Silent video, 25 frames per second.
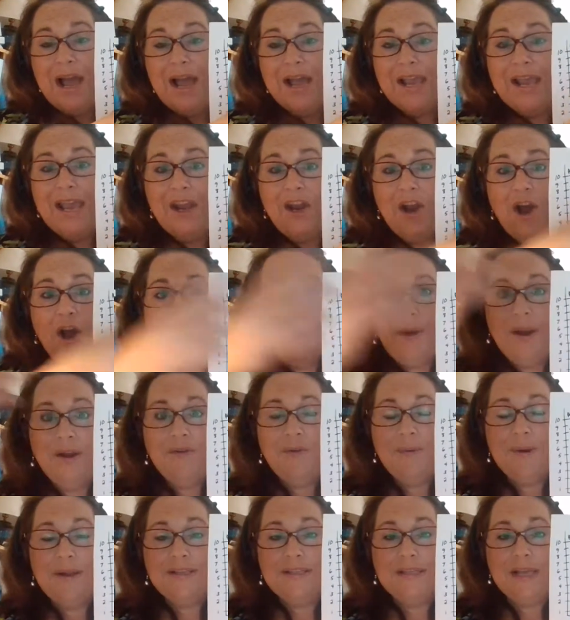I get home and
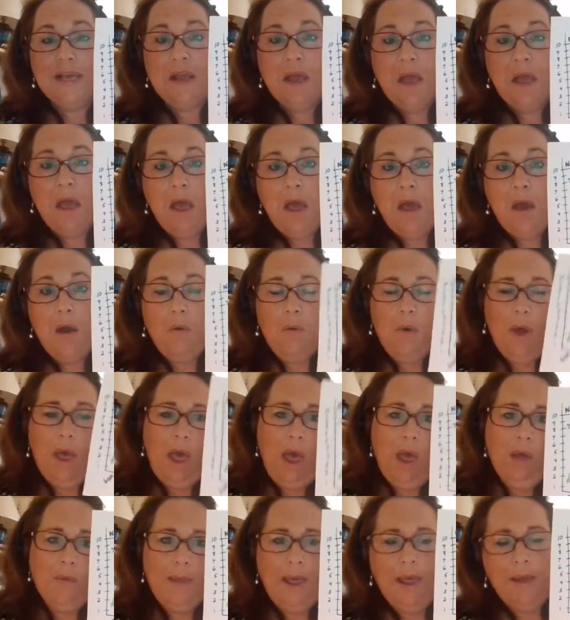everybody's like, well,
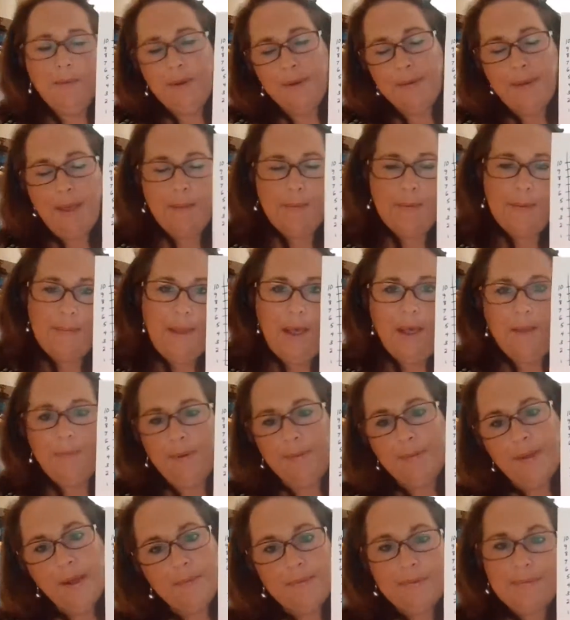blah, blah, blah, blah,
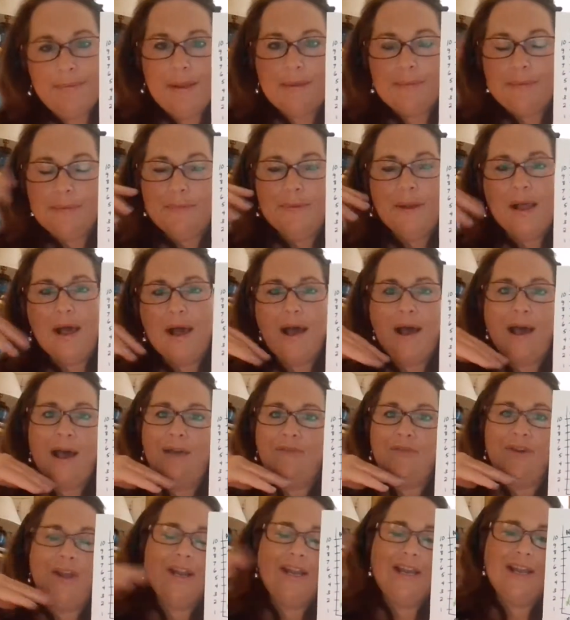blah, blah, blah, blah, blah, blah.
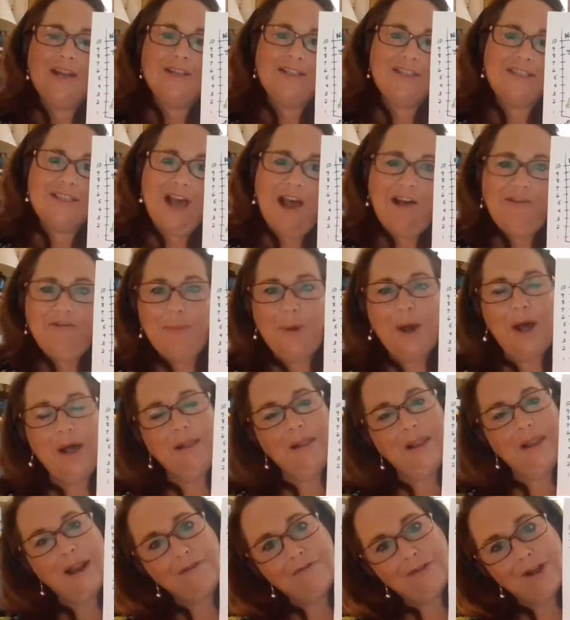I've got to get a
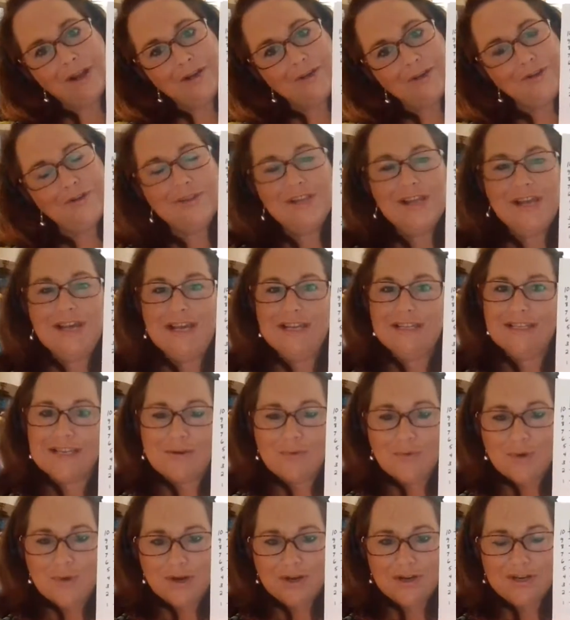softball and I've got to do this
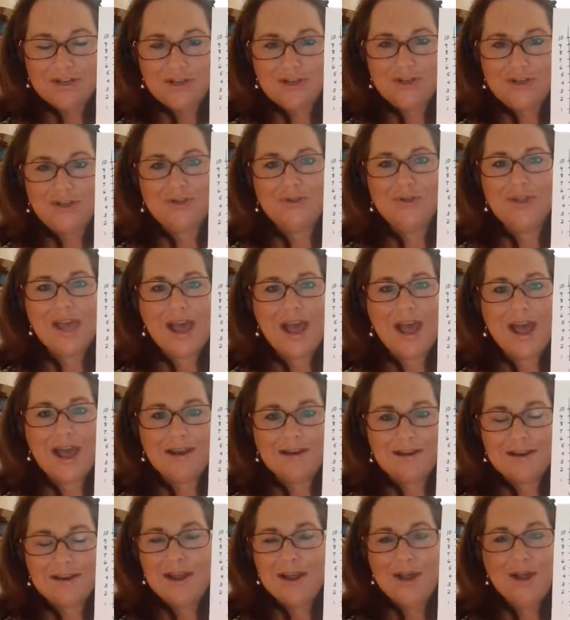and where did you do
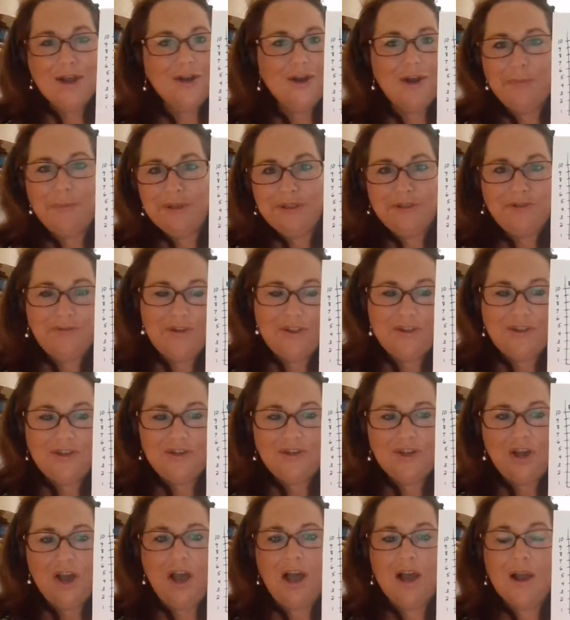that? And no one's fed the
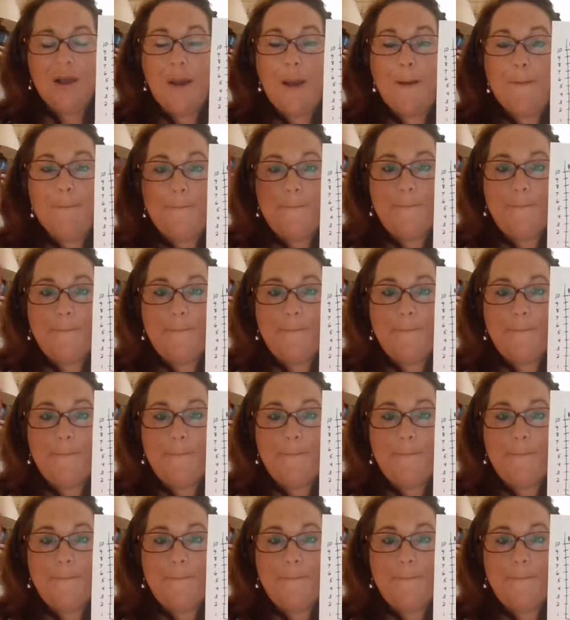dog.